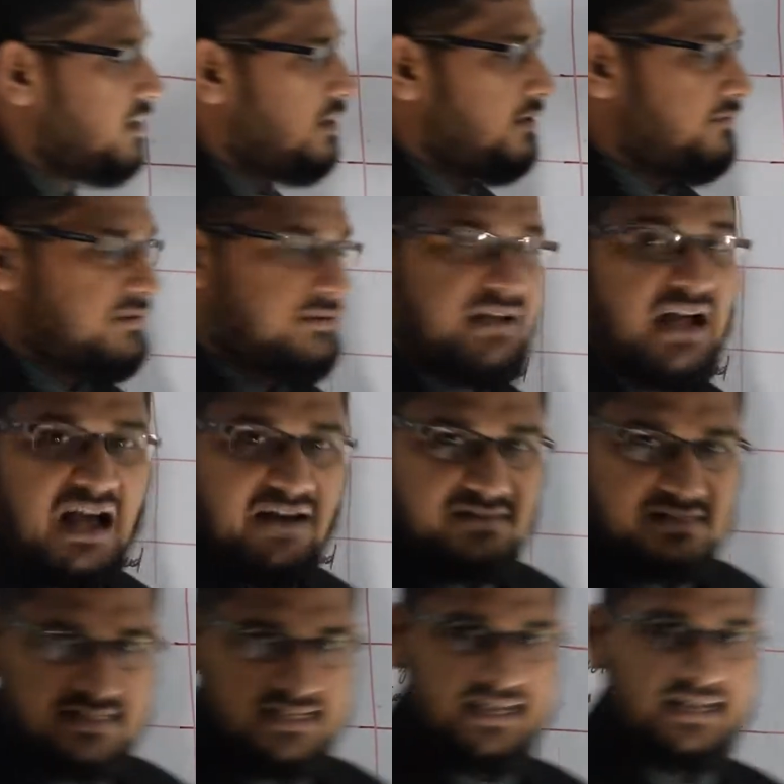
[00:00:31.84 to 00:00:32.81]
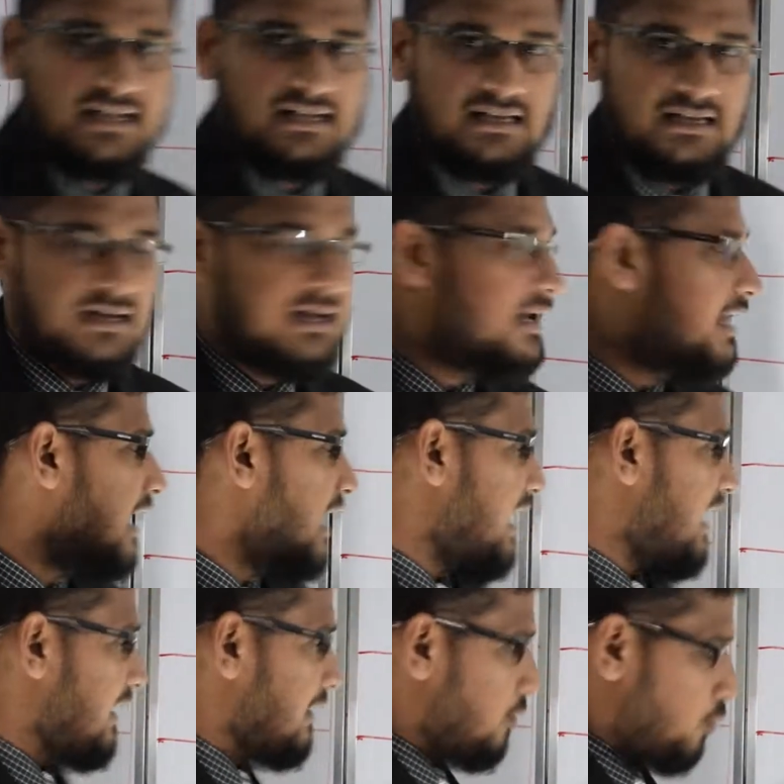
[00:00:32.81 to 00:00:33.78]
We have a cycle,
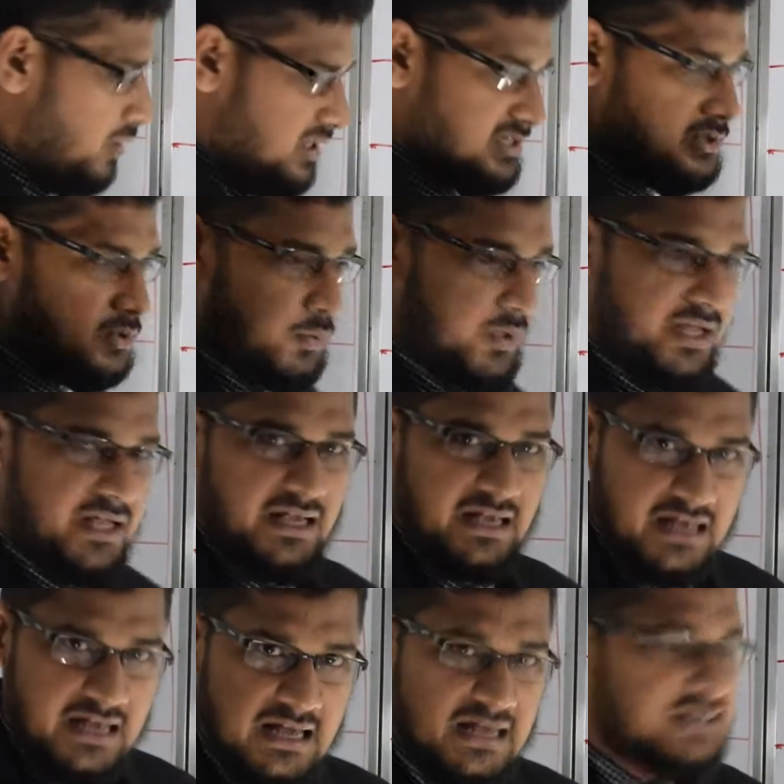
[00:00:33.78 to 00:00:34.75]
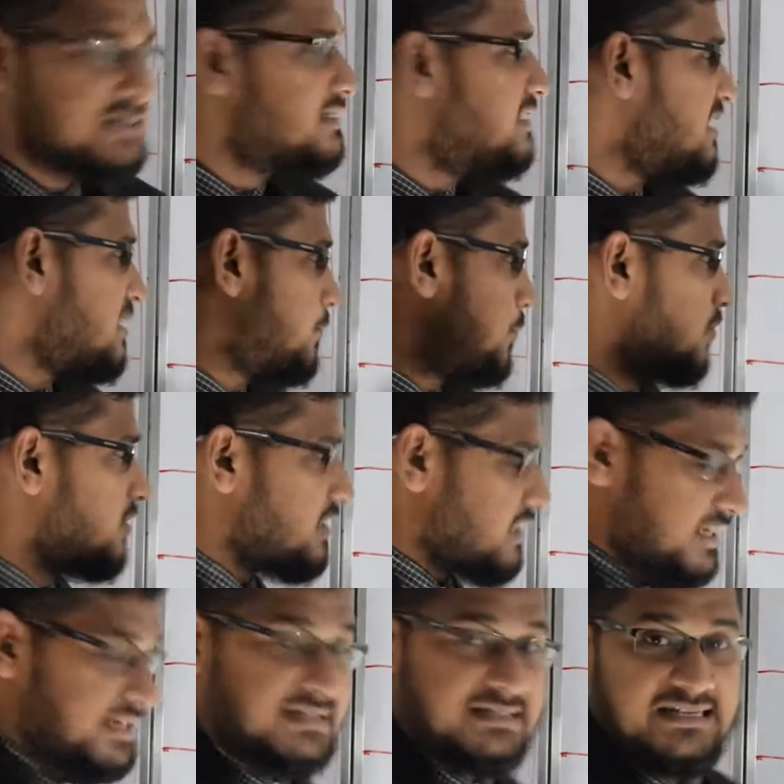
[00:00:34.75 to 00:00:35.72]
and once we just push it,
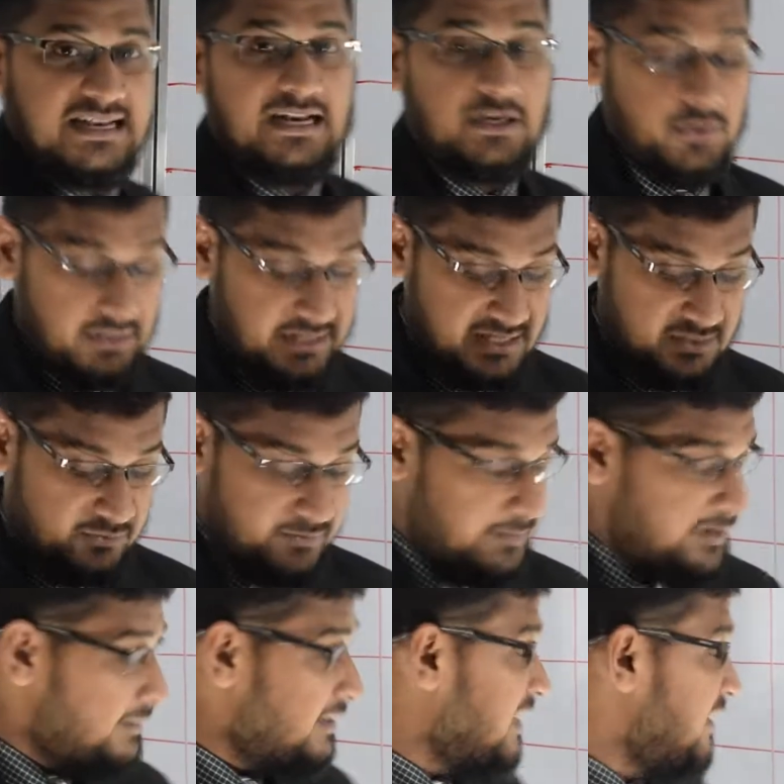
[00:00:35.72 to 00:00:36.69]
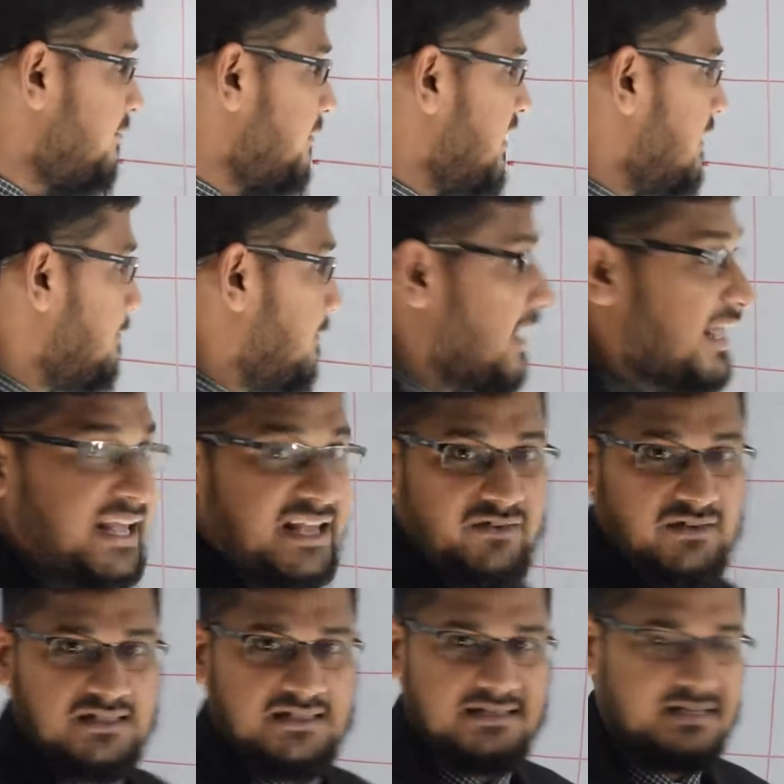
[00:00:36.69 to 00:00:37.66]
in childhood days we might have been playing
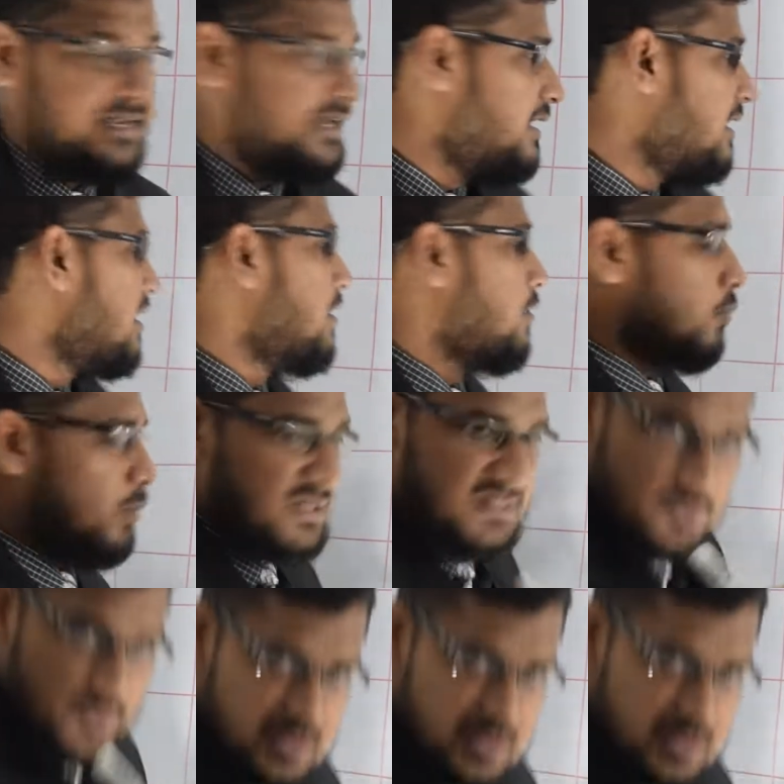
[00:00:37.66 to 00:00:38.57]
with this, right? Once we